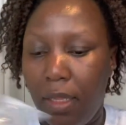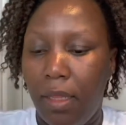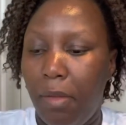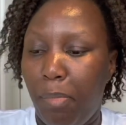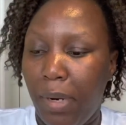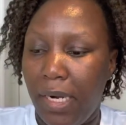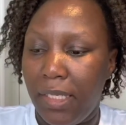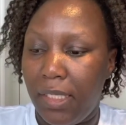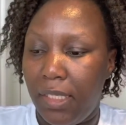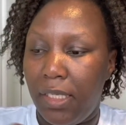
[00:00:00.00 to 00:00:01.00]
the
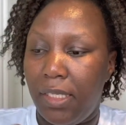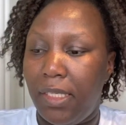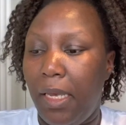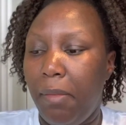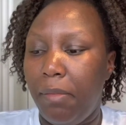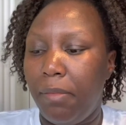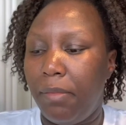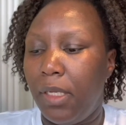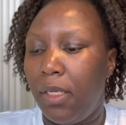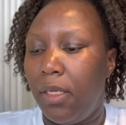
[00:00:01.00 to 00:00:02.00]
price is the same
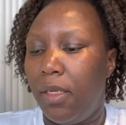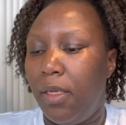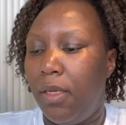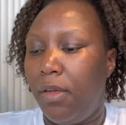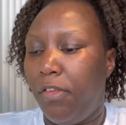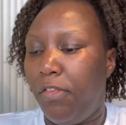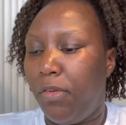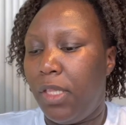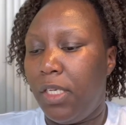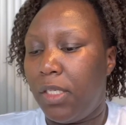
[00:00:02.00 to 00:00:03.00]
for
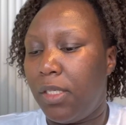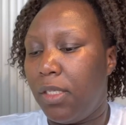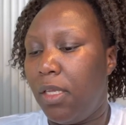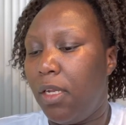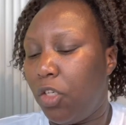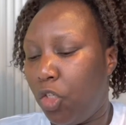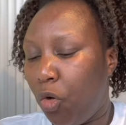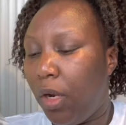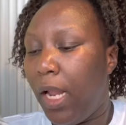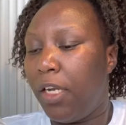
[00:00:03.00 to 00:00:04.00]
this
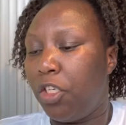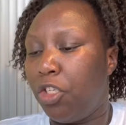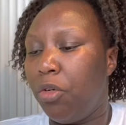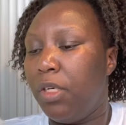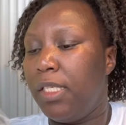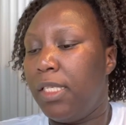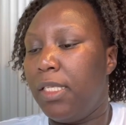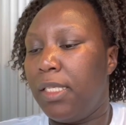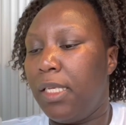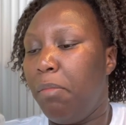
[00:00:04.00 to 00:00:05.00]
tall and short is
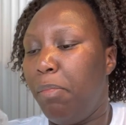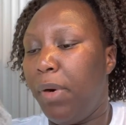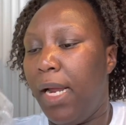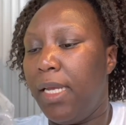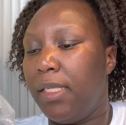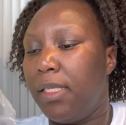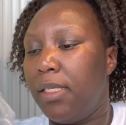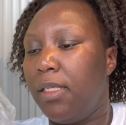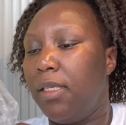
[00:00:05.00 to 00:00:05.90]
the same price